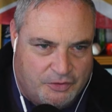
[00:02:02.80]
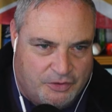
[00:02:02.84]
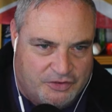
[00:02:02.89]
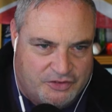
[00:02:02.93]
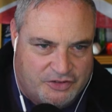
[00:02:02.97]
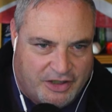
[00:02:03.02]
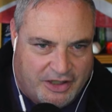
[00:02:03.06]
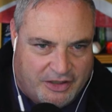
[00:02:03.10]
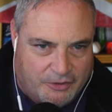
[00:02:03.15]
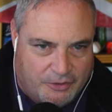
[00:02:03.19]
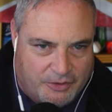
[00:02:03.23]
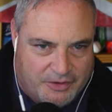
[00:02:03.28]

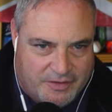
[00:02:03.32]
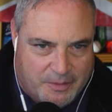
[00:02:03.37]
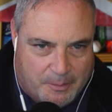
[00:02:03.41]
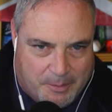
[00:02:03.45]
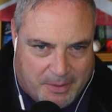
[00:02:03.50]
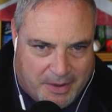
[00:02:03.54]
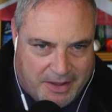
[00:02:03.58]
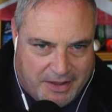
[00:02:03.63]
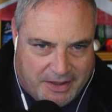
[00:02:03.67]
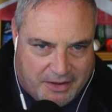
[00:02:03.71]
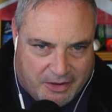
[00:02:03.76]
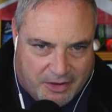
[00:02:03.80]
try to look at the
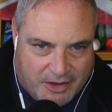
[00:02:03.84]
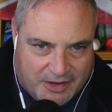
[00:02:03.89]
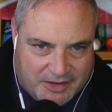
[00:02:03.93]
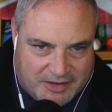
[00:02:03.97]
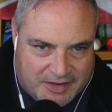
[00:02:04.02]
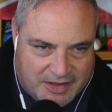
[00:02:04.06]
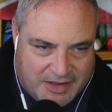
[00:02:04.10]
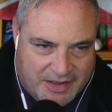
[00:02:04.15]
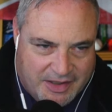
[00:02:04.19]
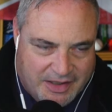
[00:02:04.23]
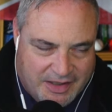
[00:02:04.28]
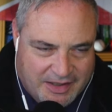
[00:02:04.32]
betting odds,
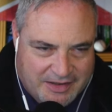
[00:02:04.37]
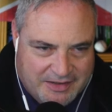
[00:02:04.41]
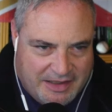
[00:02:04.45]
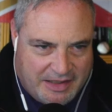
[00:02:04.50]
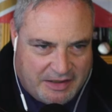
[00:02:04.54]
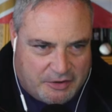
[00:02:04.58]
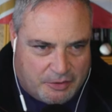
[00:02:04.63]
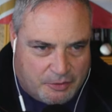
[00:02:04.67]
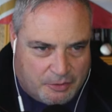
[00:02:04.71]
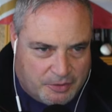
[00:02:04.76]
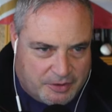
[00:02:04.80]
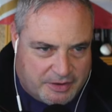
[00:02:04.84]

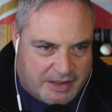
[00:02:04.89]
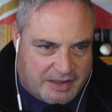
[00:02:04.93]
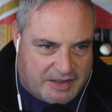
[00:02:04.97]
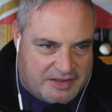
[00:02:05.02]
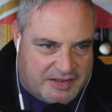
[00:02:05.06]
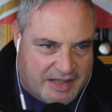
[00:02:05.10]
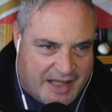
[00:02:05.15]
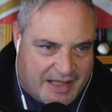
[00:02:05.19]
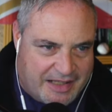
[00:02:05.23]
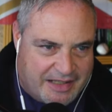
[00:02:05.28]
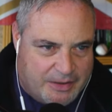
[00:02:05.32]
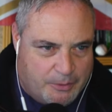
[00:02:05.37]
take a look
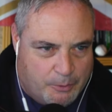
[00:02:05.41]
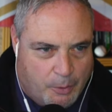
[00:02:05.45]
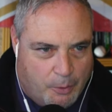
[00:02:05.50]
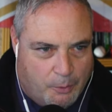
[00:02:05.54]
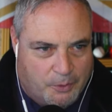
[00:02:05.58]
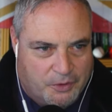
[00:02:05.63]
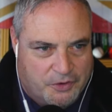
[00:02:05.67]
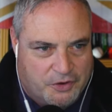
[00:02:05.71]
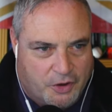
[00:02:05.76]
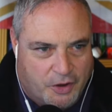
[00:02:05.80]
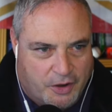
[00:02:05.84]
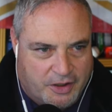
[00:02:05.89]
exactly what we're
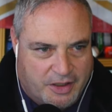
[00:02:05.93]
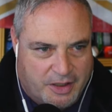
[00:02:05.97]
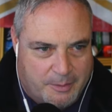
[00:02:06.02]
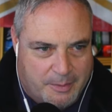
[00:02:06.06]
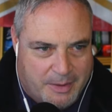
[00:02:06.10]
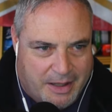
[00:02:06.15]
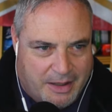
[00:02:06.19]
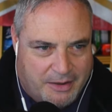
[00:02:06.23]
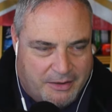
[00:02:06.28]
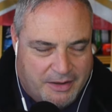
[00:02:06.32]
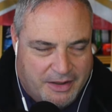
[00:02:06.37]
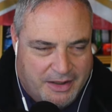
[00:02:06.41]
talking
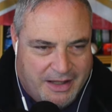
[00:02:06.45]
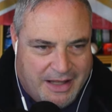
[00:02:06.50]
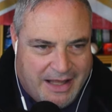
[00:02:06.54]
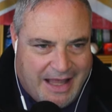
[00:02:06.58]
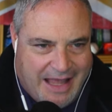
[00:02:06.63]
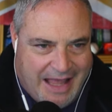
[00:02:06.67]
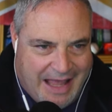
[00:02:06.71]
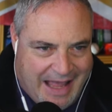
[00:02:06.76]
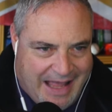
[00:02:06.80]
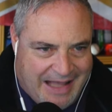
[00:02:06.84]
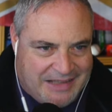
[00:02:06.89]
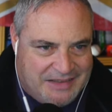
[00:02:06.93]
about.
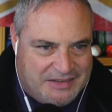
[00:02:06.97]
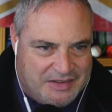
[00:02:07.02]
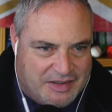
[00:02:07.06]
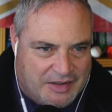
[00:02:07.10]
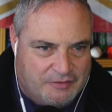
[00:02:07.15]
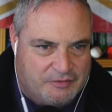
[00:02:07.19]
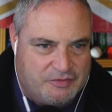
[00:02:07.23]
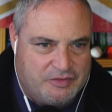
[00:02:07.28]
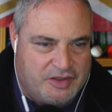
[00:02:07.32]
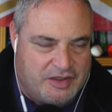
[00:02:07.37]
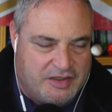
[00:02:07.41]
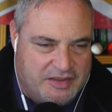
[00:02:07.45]
As
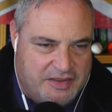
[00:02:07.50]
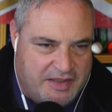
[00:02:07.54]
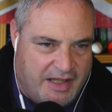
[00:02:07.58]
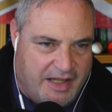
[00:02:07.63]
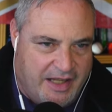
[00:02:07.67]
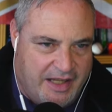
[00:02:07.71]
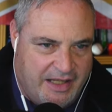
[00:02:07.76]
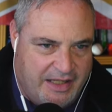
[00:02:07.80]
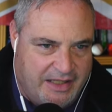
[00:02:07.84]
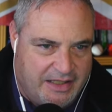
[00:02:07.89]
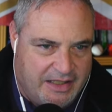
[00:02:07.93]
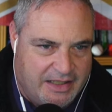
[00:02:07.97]
of
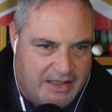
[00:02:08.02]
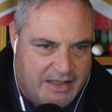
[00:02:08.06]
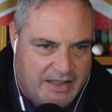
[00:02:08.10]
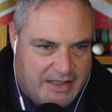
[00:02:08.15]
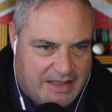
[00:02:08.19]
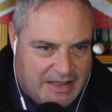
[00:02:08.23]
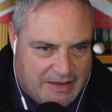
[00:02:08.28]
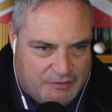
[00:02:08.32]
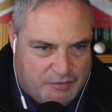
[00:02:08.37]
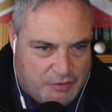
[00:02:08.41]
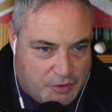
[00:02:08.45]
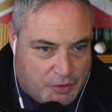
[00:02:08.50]
today,
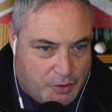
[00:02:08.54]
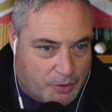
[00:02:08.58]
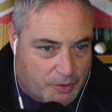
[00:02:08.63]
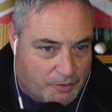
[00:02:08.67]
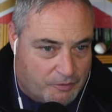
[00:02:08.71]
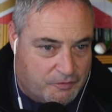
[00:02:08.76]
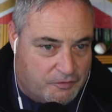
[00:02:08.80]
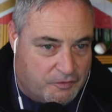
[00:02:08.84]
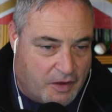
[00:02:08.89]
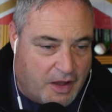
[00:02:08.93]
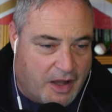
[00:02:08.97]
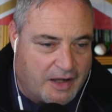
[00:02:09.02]
if you go to
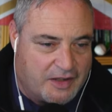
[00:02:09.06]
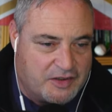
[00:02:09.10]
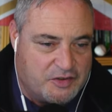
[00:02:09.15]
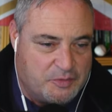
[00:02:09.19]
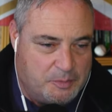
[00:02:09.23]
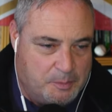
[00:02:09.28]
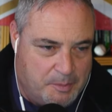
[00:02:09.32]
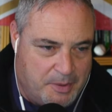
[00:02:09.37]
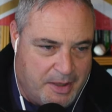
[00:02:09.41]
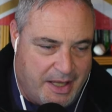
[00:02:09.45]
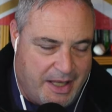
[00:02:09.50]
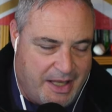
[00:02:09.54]
Fox
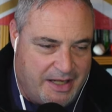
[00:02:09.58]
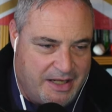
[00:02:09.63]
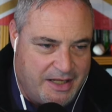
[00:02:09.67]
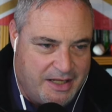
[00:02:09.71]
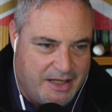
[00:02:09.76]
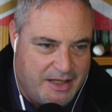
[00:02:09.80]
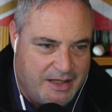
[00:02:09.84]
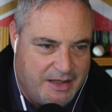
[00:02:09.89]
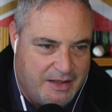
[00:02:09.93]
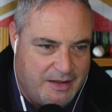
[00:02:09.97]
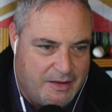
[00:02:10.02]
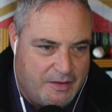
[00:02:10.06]
Bet,
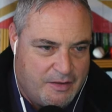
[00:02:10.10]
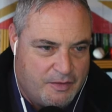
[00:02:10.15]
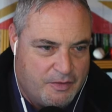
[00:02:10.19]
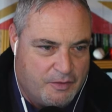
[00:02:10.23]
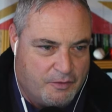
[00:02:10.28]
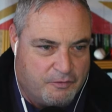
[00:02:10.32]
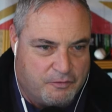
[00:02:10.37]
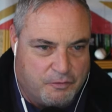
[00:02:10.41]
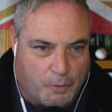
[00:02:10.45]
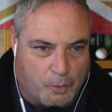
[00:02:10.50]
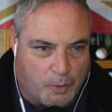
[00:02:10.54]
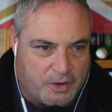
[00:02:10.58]
the
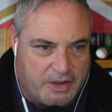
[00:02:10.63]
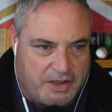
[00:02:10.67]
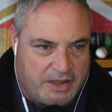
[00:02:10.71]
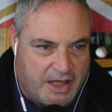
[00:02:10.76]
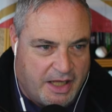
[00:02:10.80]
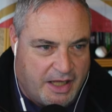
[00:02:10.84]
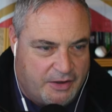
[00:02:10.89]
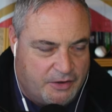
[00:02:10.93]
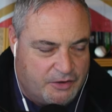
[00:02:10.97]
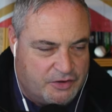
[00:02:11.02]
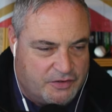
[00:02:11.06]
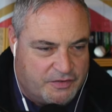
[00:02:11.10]

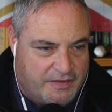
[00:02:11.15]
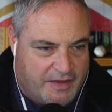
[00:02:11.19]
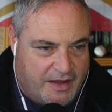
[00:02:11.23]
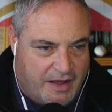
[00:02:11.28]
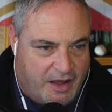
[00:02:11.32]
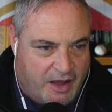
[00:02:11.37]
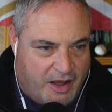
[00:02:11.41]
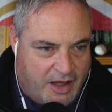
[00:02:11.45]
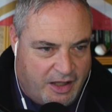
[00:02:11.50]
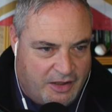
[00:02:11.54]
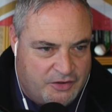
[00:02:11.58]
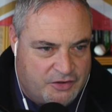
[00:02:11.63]
49ers, the
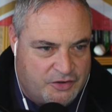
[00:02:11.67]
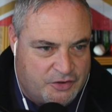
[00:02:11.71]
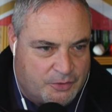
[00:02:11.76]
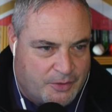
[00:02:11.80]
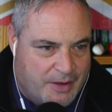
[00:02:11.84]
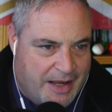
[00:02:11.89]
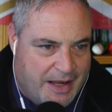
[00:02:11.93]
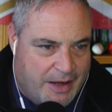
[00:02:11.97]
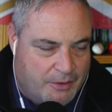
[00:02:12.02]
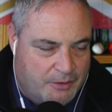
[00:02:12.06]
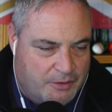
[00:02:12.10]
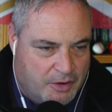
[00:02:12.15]
odds are
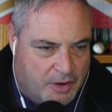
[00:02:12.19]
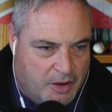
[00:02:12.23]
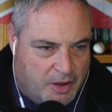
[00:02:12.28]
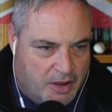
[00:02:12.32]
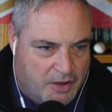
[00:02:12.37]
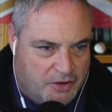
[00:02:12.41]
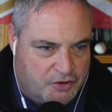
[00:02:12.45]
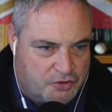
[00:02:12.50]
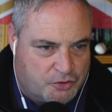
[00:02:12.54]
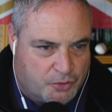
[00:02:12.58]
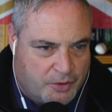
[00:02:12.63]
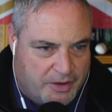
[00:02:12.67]
out on
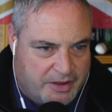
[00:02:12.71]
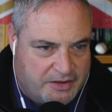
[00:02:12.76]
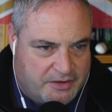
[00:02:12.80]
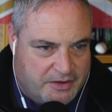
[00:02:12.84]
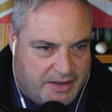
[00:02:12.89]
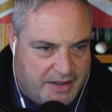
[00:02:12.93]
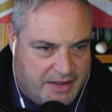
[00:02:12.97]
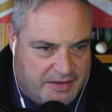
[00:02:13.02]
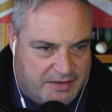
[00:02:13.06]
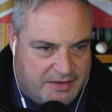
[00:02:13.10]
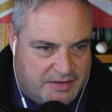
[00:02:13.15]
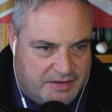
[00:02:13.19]
Trey
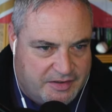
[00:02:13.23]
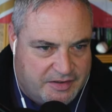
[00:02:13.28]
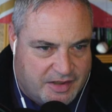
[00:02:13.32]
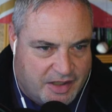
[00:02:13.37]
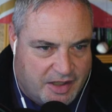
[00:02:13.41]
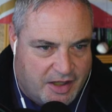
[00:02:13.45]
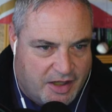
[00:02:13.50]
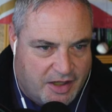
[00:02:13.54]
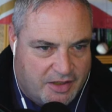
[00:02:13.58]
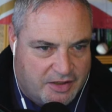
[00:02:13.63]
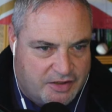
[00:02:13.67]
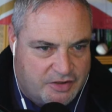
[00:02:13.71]
Lance's
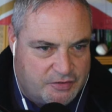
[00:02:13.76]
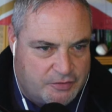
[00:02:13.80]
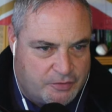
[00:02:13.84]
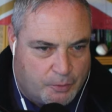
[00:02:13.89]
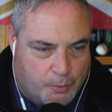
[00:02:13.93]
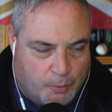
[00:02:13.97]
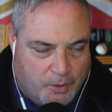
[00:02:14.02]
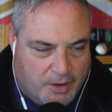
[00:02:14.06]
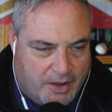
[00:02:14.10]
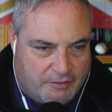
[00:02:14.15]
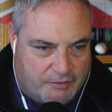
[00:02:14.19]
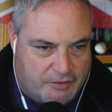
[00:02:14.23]
odds for
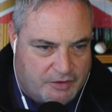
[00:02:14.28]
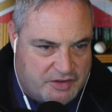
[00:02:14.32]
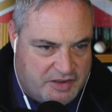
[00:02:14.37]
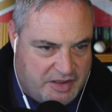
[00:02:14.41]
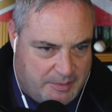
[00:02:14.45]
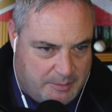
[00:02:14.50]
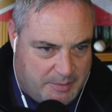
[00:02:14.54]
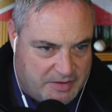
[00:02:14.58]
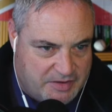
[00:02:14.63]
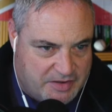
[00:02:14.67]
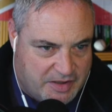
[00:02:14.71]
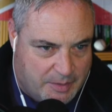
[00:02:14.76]
whatever
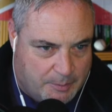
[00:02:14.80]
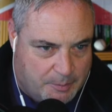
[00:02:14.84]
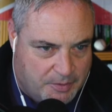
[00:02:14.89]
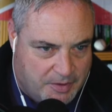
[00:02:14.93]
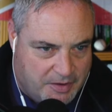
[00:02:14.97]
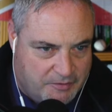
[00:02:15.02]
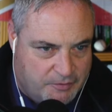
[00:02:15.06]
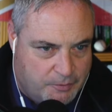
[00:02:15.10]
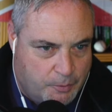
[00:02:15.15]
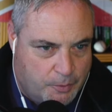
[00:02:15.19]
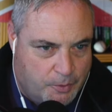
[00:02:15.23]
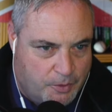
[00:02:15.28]
team he's going to play
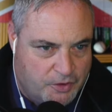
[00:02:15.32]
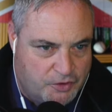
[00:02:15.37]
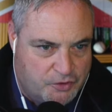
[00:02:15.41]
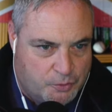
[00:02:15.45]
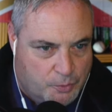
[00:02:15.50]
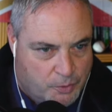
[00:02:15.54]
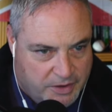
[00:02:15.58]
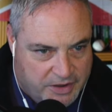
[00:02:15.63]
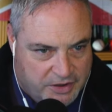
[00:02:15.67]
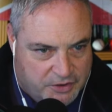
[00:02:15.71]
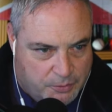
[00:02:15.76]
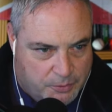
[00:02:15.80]
for in
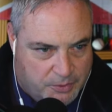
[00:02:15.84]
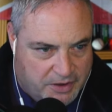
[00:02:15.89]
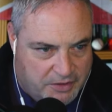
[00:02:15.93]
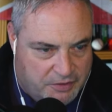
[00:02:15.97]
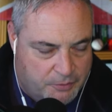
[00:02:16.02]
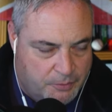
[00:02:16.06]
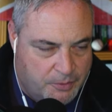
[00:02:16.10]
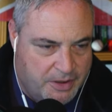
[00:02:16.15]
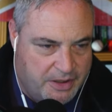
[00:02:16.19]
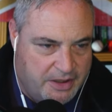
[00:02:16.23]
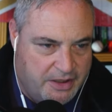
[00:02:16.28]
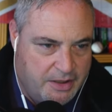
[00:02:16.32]

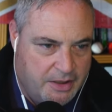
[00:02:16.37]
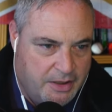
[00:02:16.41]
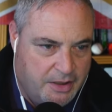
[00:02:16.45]
2023.